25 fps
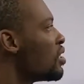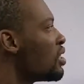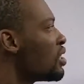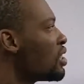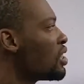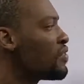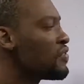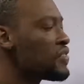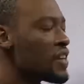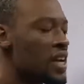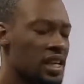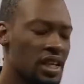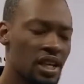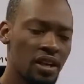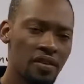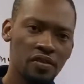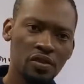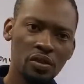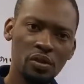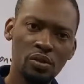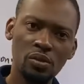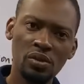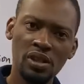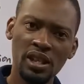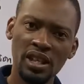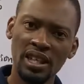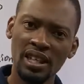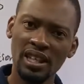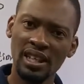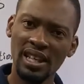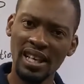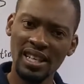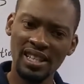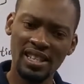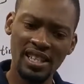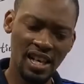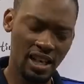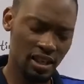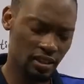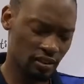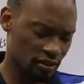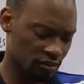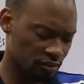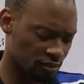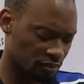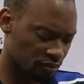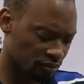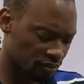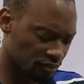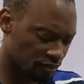If I give you a letter
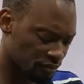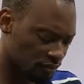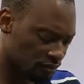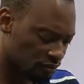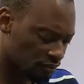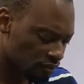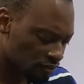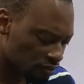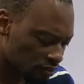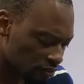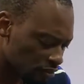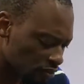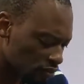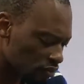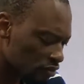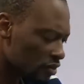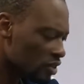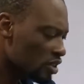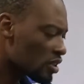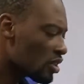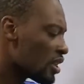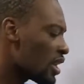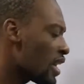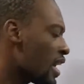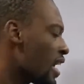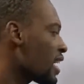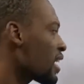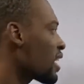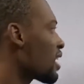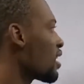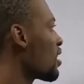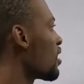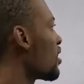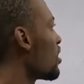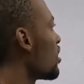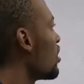like